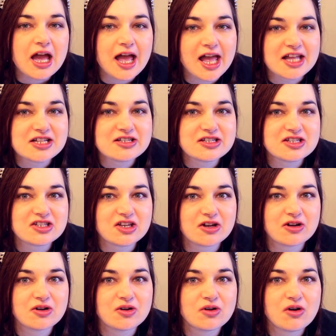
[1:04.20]
And
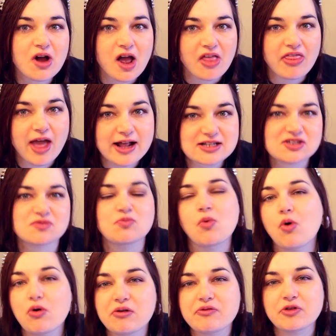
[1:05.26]
so that's
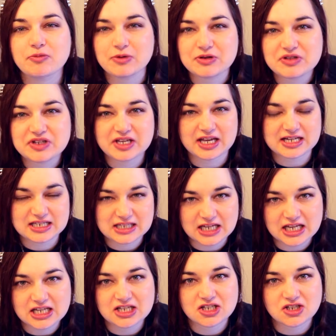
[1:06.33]
more of the music I
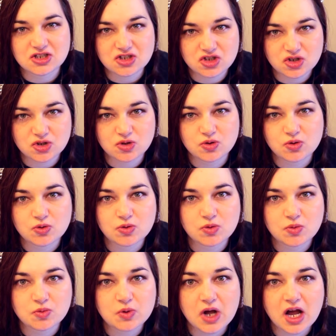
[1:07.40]
tend
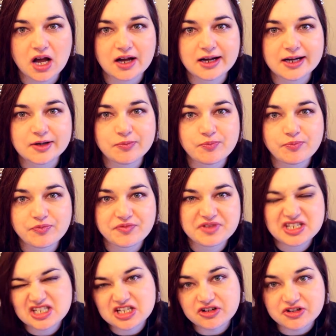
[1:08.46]
to um,
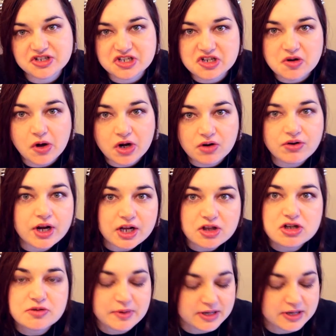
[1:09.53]
steer to on a regular